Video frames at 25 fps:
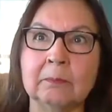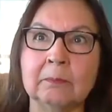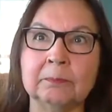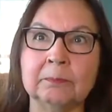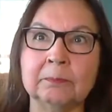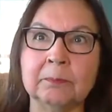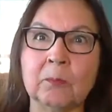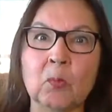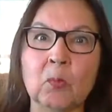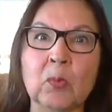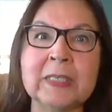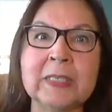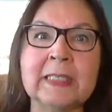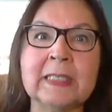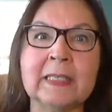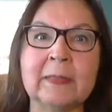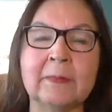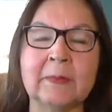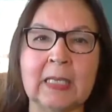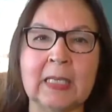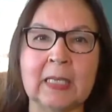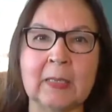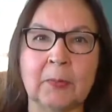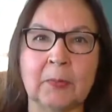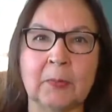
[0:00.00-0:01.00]
wisdom
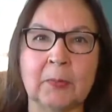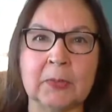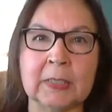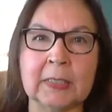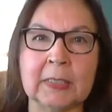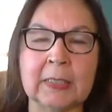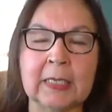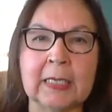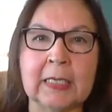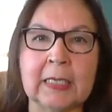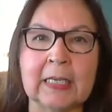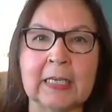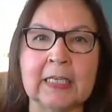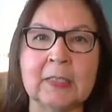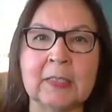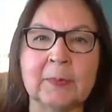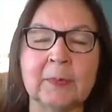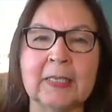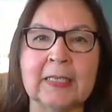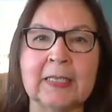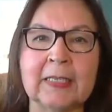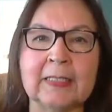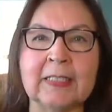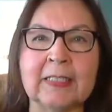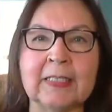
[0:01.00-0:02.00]
keepers, is
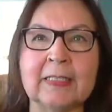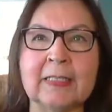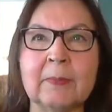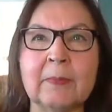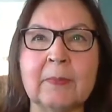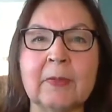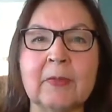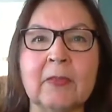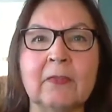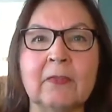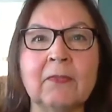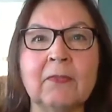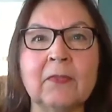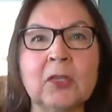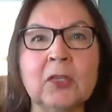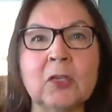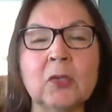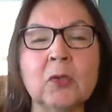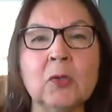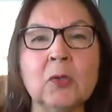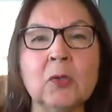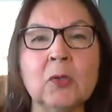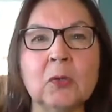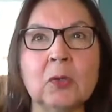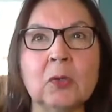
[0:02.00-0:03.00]
because it's some of the
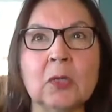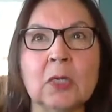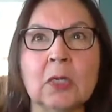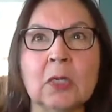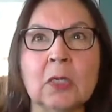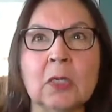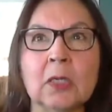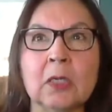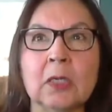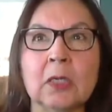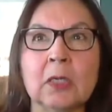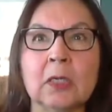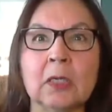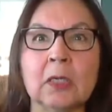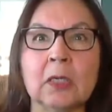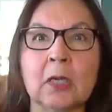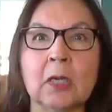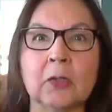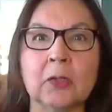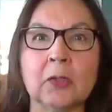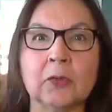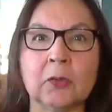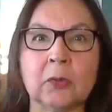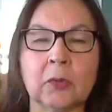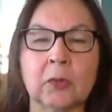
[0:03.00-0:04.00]
few
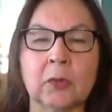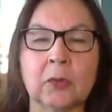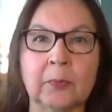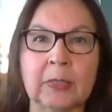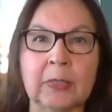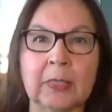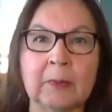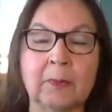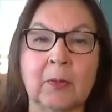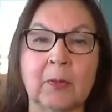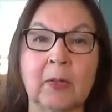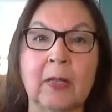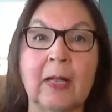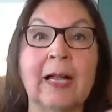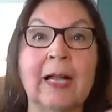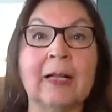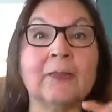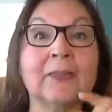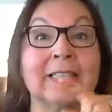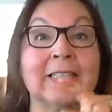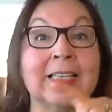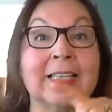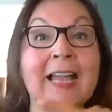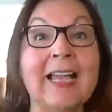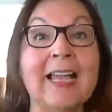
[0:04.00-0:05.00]
cultural people
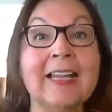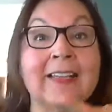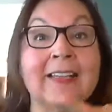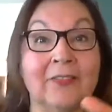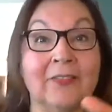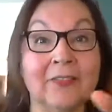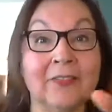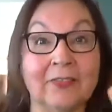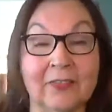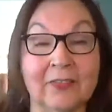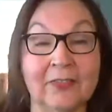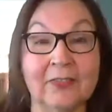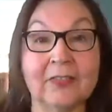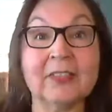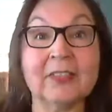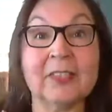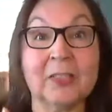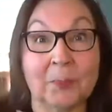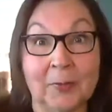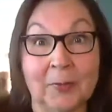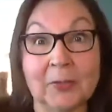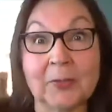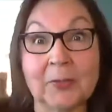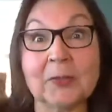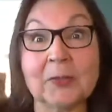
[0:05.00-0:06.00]
outside of
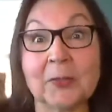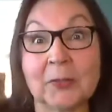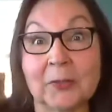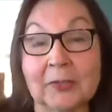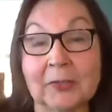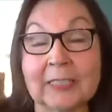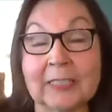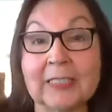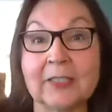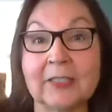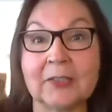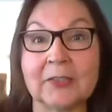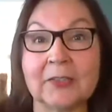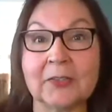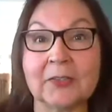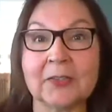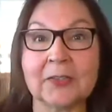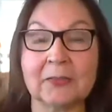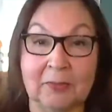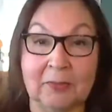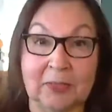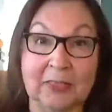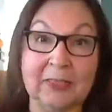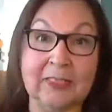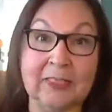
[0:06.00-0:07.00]
spiritual
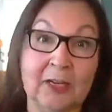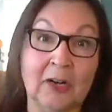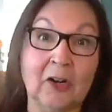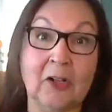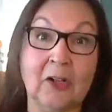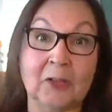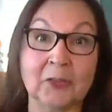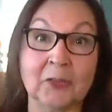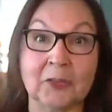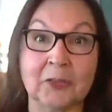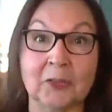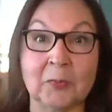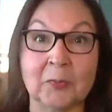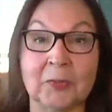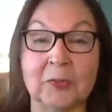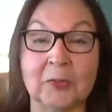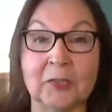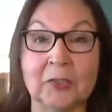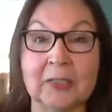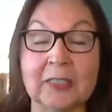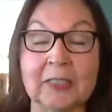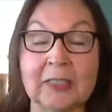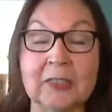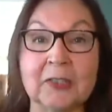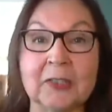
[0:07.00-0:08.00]
leaders, because they're also
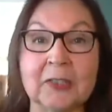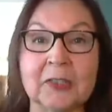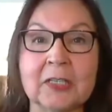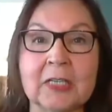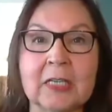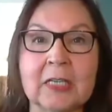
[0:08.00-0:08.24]
spiritual leaders,